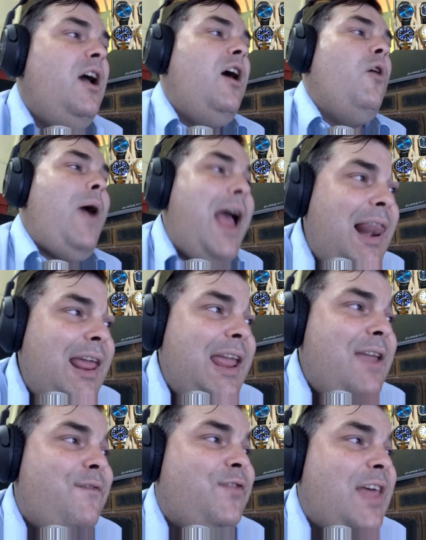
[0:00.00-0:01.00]
Well,
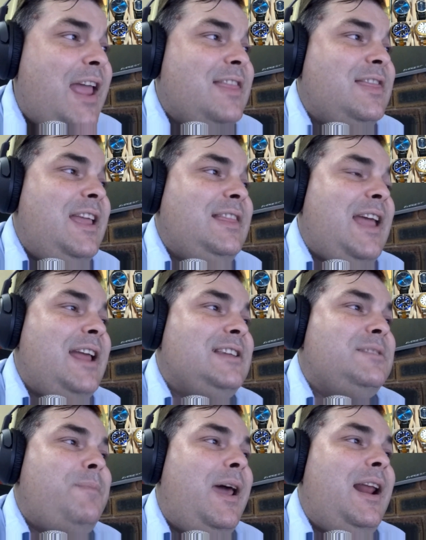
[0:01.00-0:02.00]
if they think they are
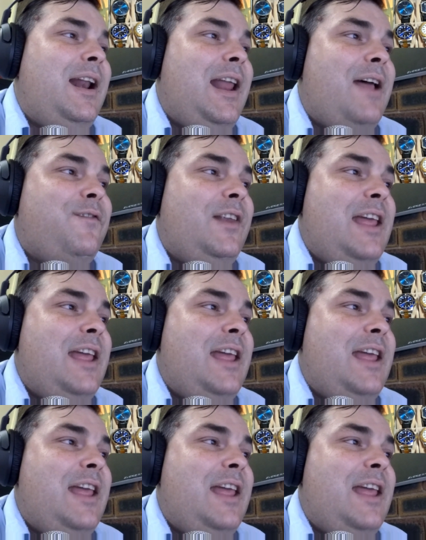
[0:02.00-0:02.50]
smart enough,